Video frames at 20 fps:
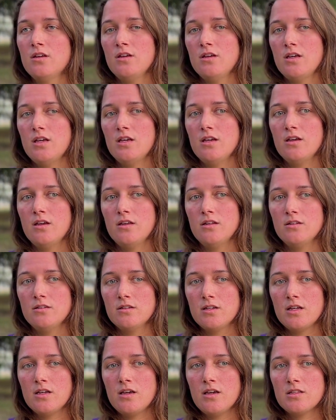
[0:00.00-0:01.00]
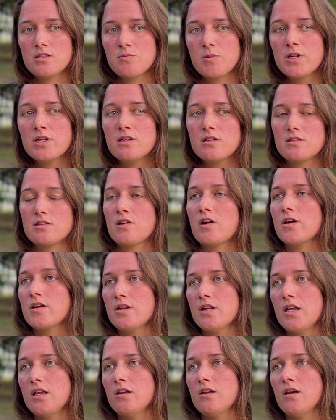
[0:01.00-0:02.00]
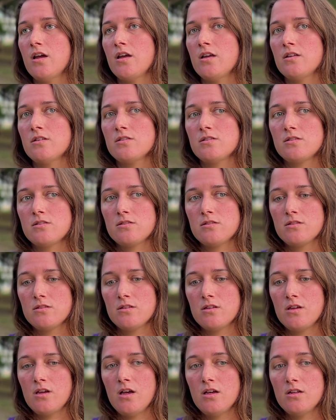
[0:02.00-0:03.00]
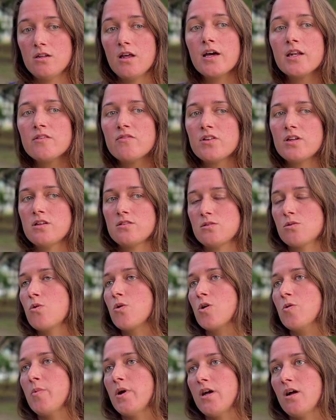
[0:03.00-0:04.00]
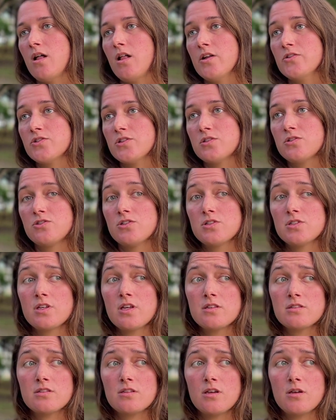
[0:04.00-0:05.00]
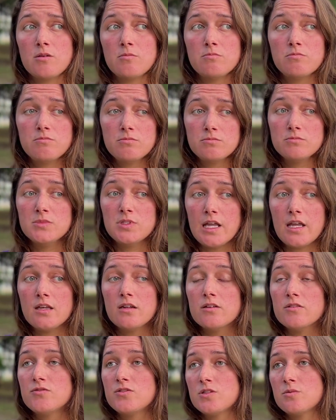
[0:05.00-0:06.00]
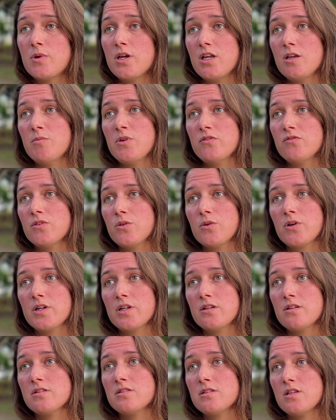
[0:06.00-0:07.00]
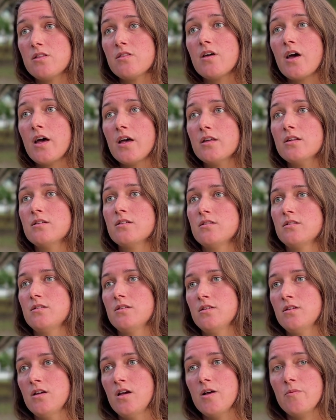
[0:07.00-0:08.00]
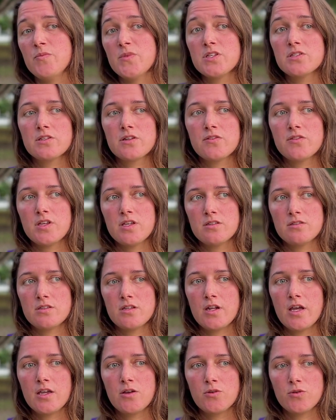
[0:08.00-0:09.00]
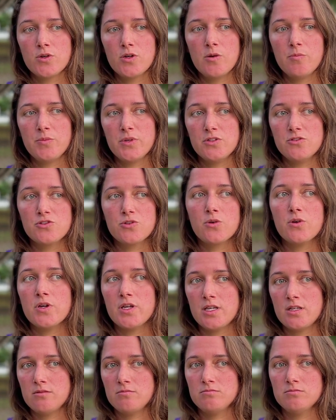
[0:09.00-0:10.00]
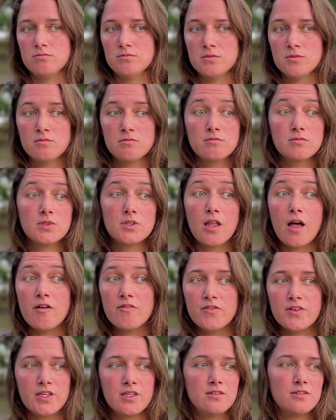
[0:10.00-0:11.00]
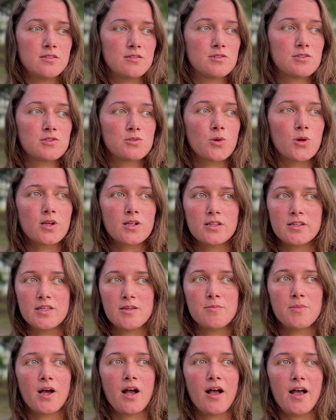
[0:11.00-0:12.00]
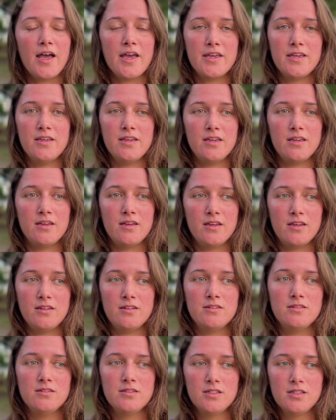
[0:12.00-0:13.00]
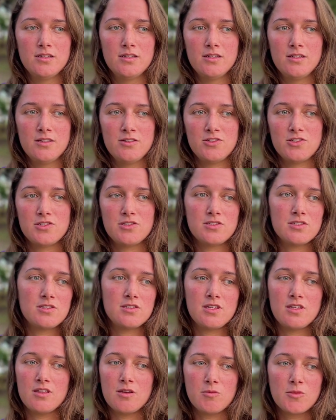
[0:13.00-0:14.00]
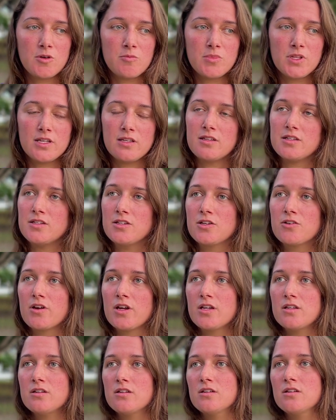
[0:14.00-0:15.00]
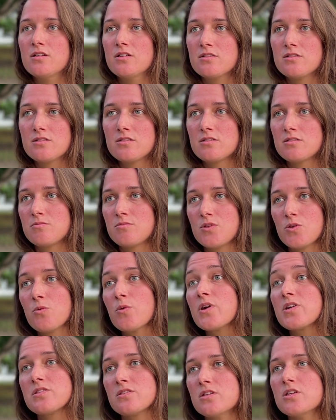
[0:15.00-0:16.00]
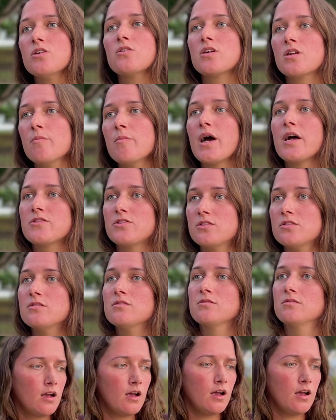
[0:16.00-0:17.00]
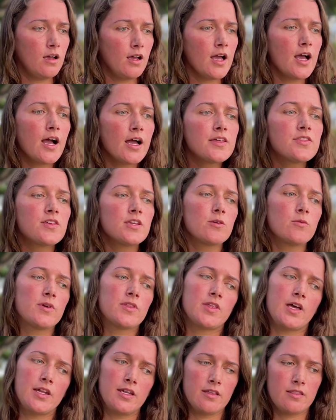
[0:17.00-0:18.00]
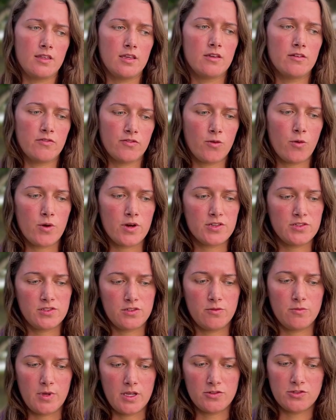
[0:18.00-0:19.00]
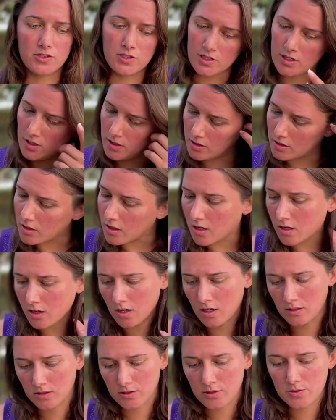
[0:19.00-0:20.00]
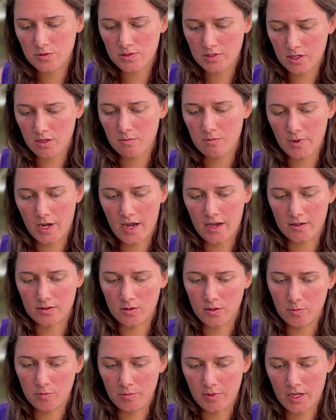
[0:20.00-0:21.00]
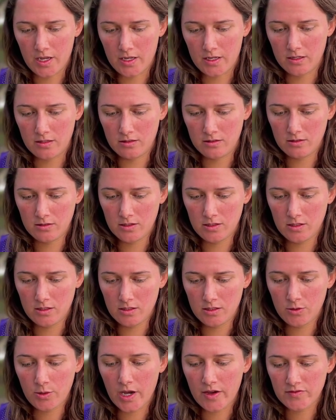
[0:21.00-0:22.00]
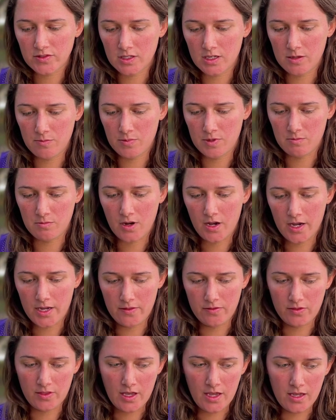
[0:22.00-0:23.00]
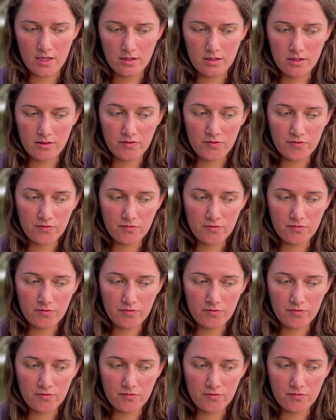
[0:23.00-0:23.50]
and it's pretty disheartening, as not even as a coral biologist, just as a native to Miami, Florida, to see that. These are things that I grew up enjoying, loving and snorkeling by, and just to see them completely degraded is the worst thing you can imagine. I think with anything, of course, you mention a losing battle, but you have to keep in mind that if